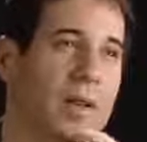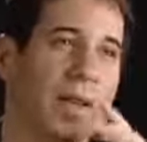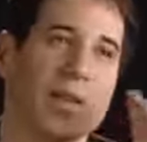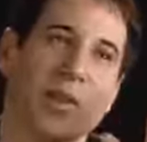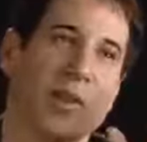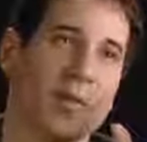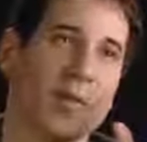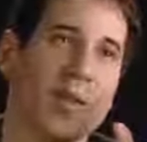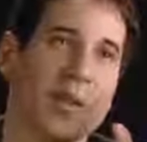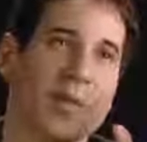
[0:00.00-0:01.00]
That's a
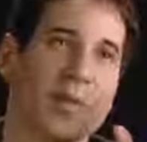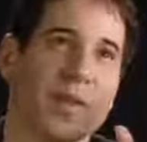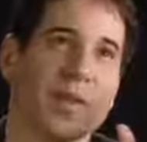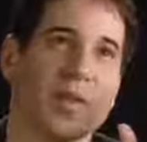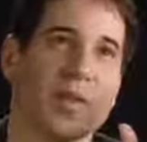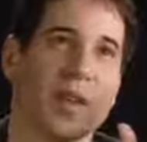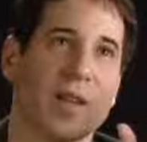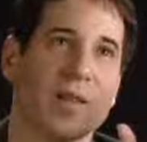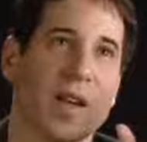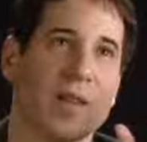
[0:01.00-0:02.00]
generalization, because there's a
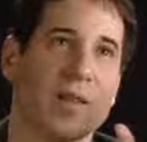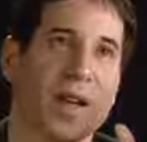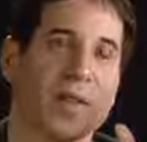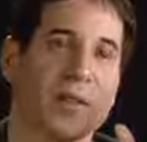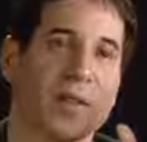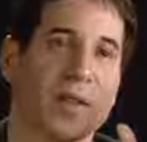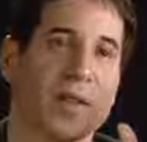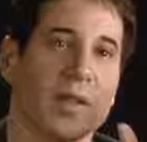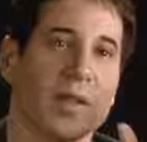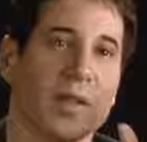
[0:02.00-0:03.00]
lot of piano guys who
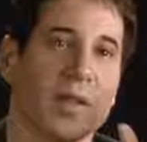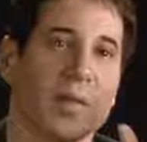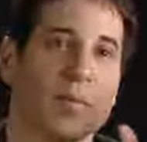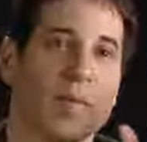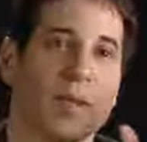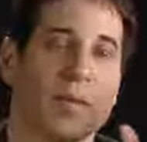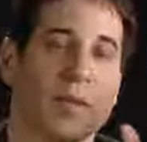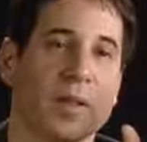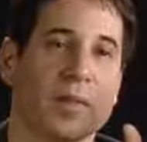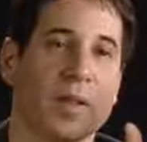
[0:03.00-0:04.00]
really can play
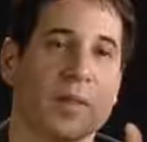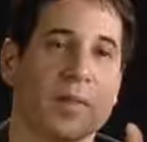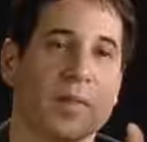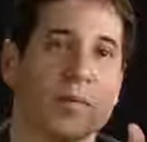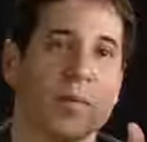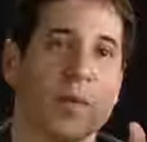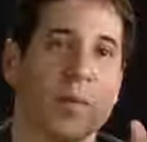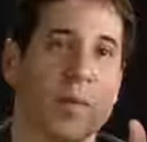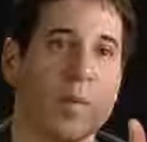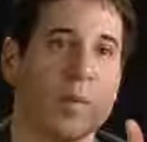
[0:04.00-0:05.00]
really great
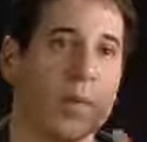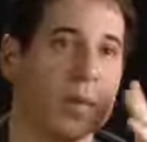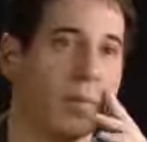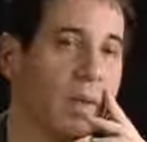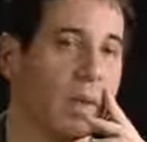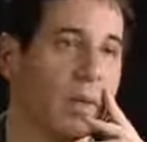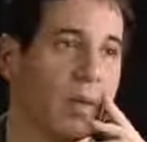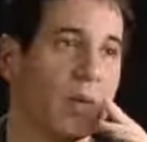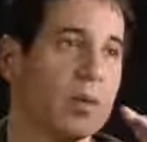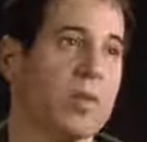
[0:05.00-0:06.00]
rhythm. I mean, Billy
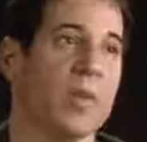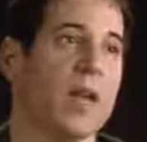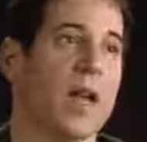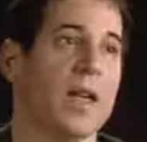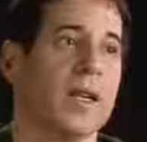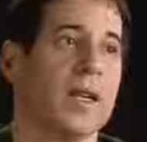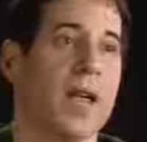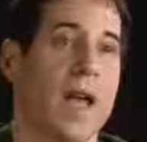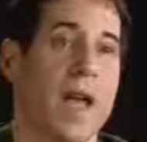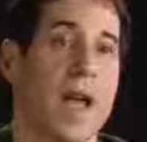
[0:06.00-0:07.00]
Joel is a melodic
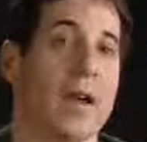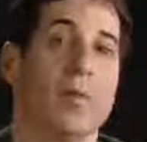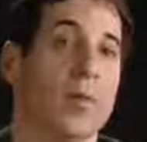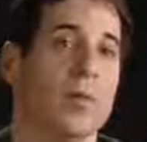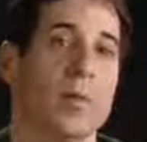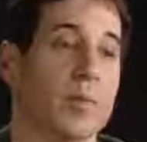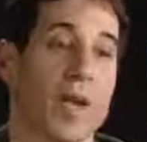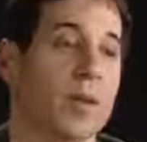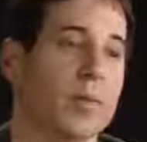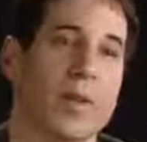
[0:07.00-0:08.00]
and rhythmic
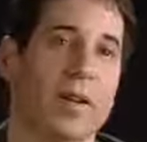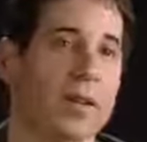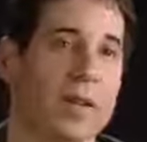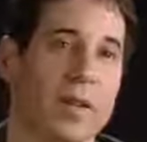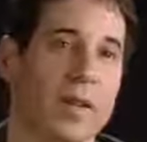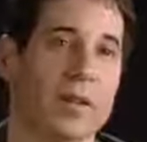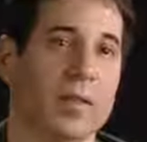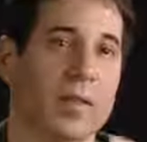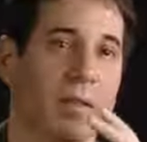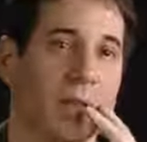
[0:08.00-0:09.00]
piano player. He
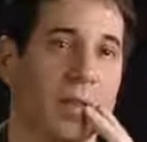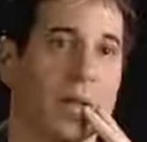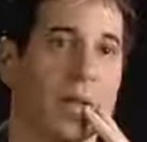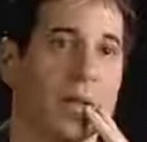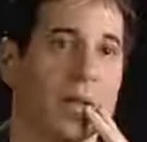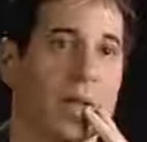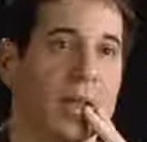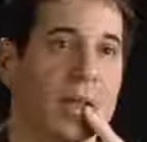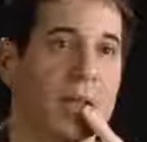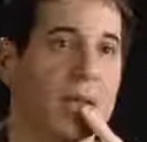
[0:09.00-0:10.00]
really can do
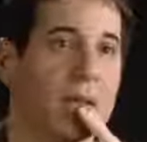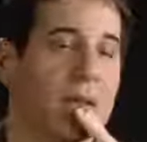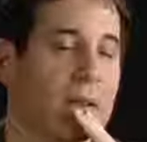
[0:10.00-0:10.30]
anything.